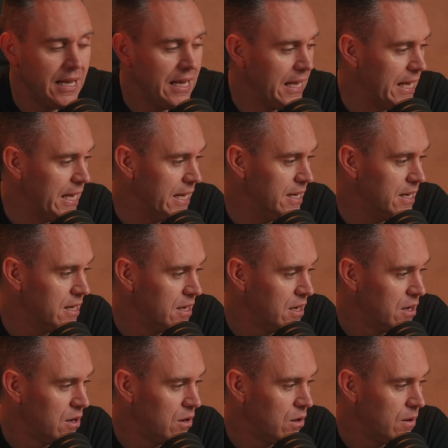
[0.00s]
in
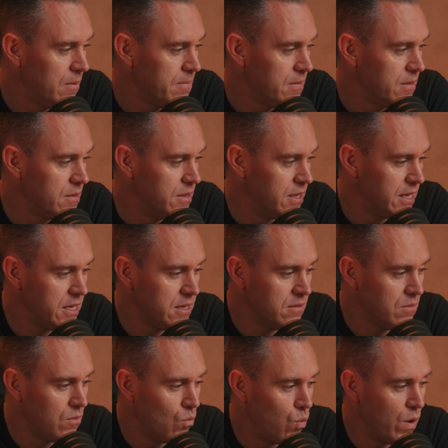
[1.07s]
the
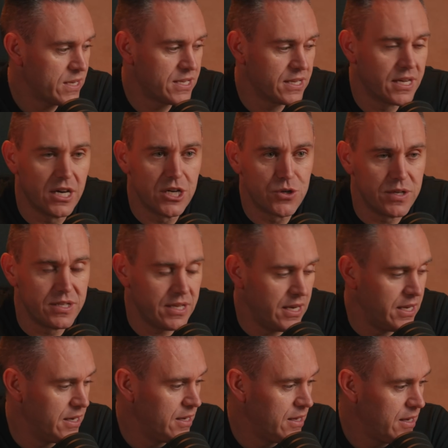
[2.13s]
Western countries,
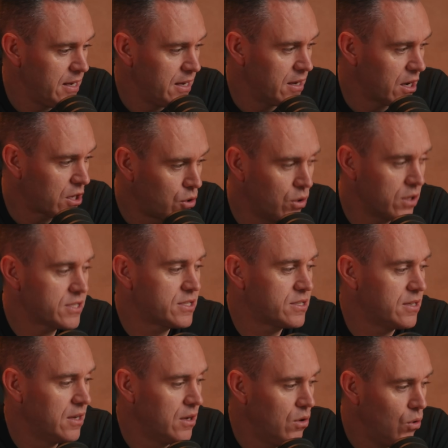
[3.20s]
across
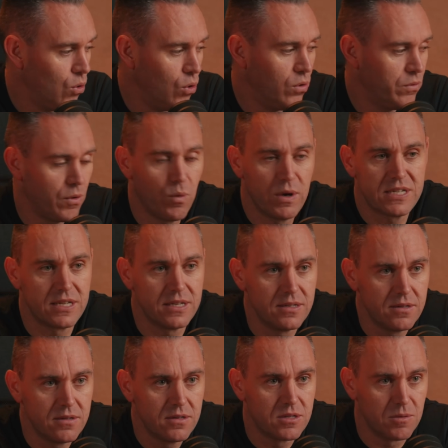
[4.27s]
all the Western
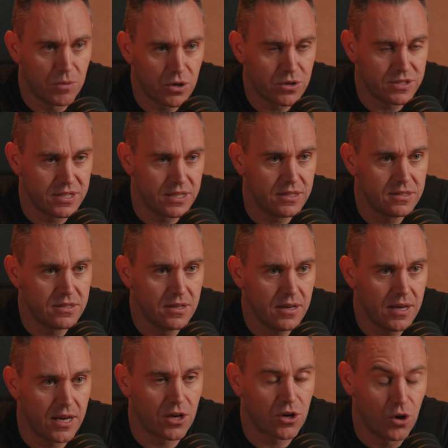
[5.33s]
democracies
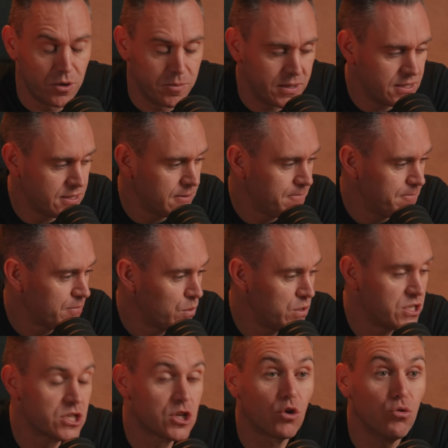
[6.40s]
and economies, which
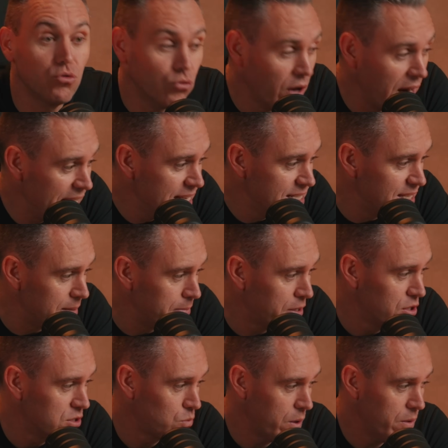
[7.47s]
is crazy
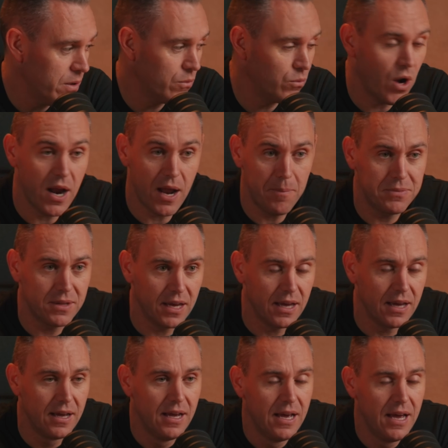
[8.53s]
because we were right up there.
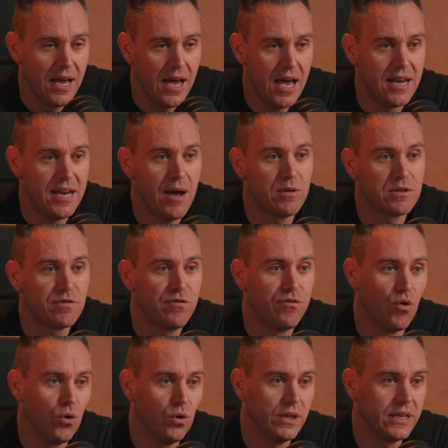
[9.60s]
And now it's
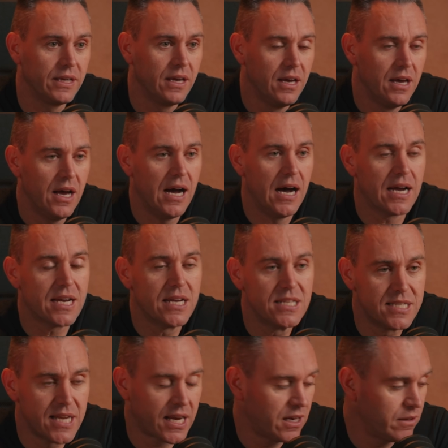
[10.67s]
falling
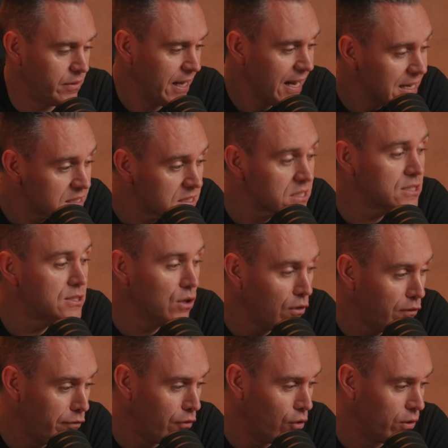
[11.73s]
consecutively, and it's still
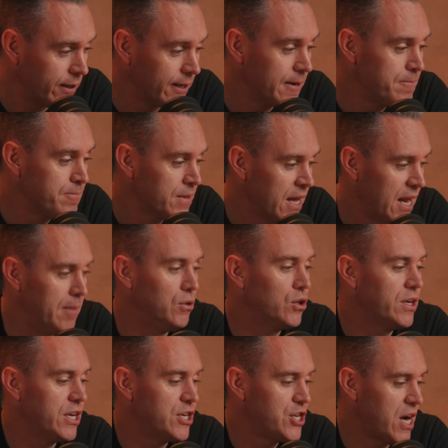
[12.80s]
falling. And I'm
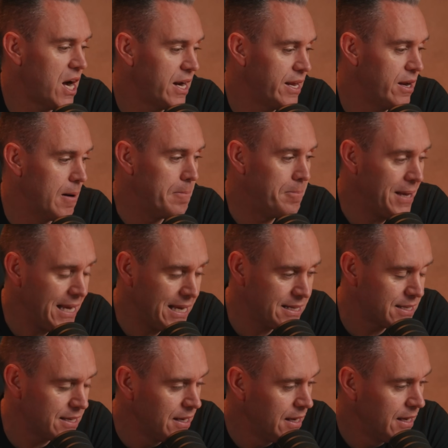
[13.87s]
looking at a chart here. It
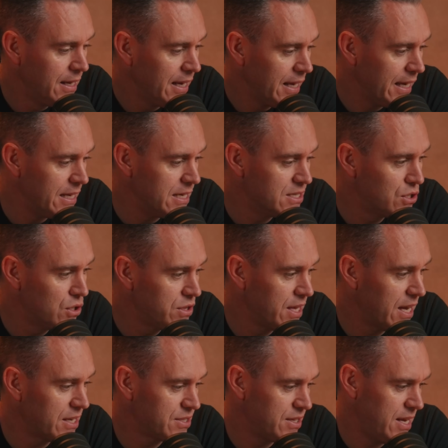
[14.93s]
peaked in
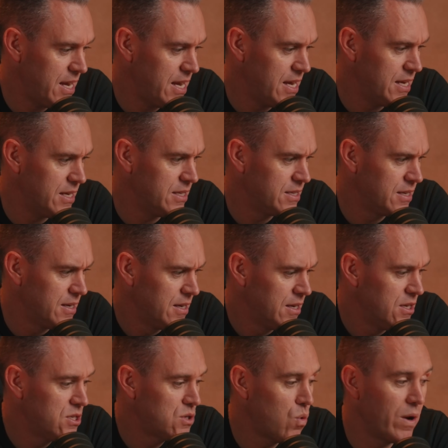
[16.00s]

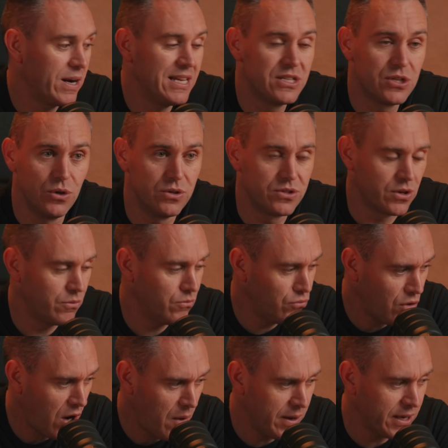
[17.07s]
2022, so
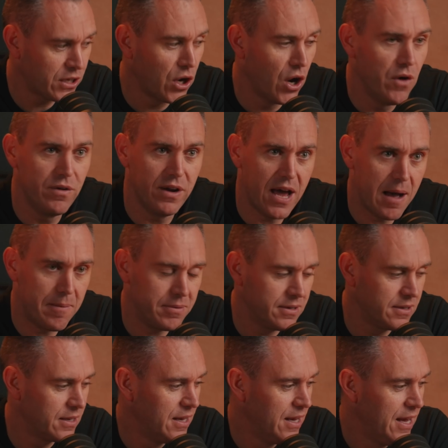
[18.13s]
right when COVID happened.
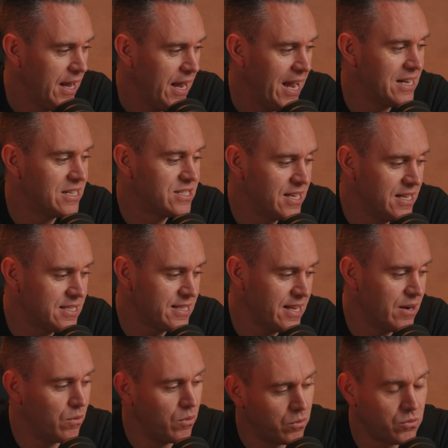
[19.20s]
And since
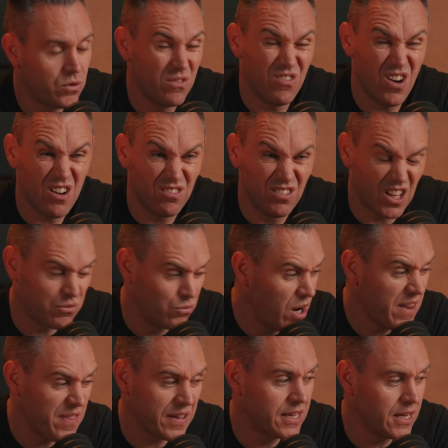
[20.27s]
then, well, right
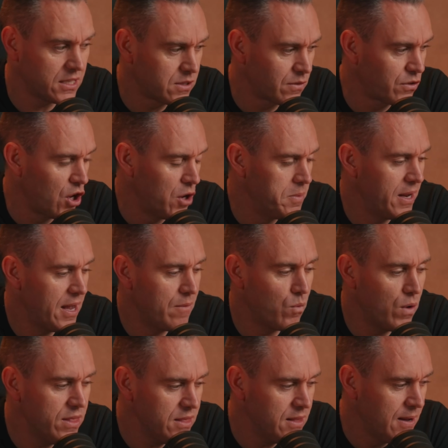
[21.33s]
in the guts of COVID.
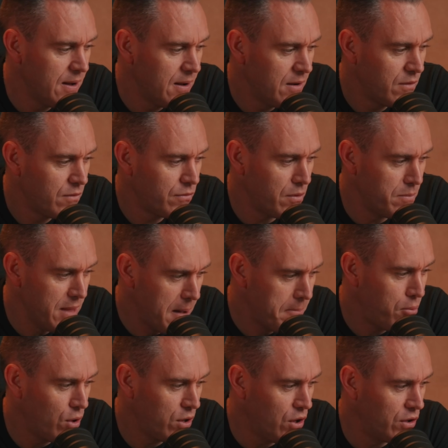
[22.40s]
And from that
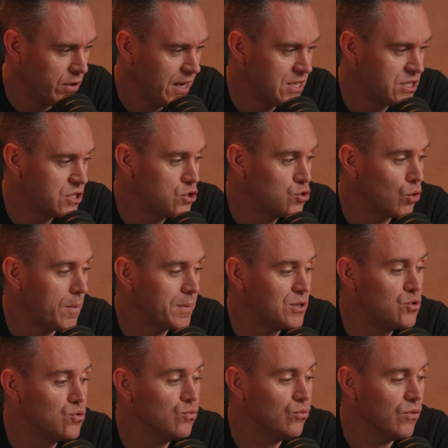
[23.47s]
point on, it's dropped
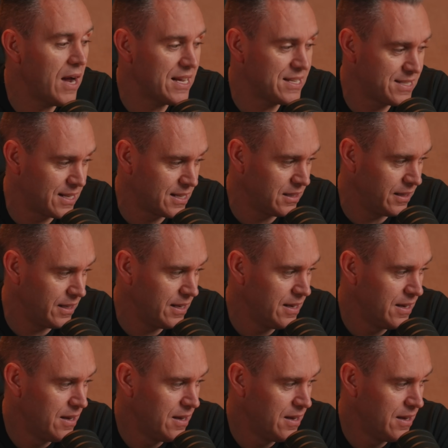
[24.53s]
drastically